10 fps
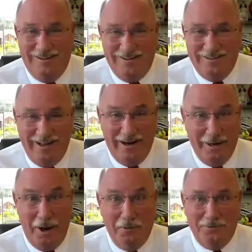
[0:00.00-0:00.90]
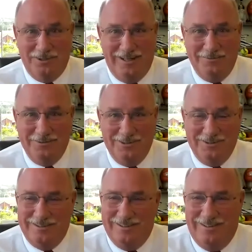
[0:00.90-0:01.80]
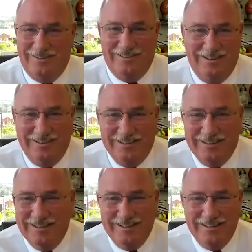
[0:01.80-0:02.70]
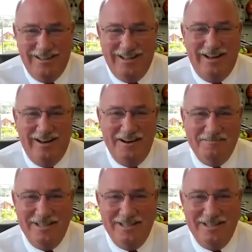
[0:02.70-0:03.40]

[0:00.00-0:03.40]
Any other challenges? Every